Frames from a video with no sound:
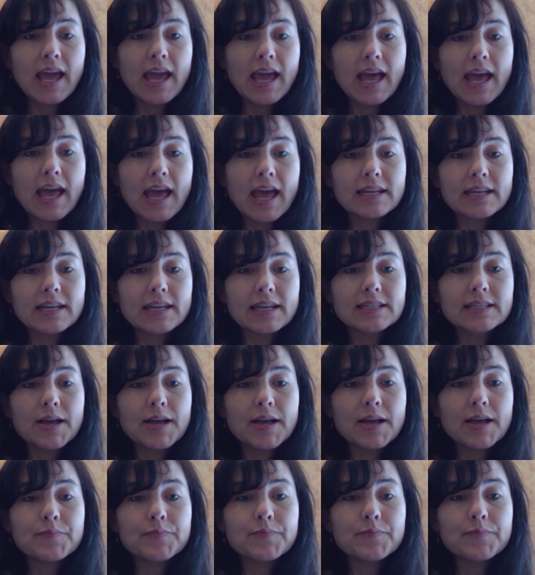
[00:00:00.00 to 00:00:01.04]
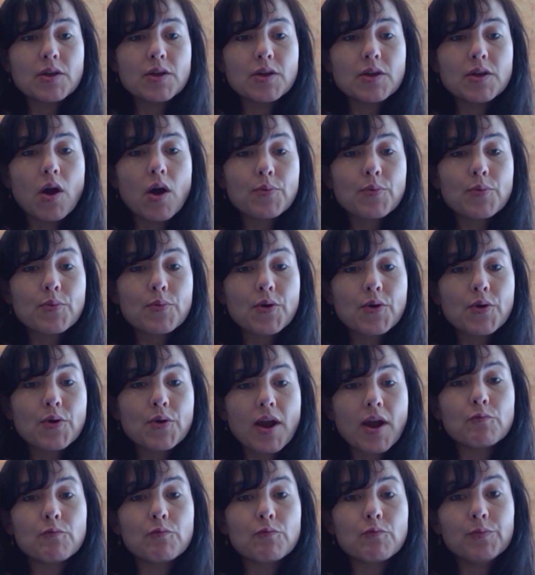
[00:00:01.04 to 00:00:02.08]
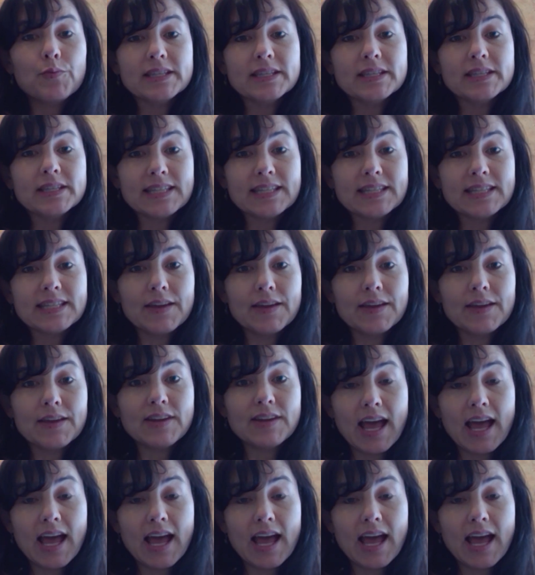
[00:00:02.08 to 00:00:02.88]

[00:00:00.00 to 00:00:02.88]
and um, our program will be saved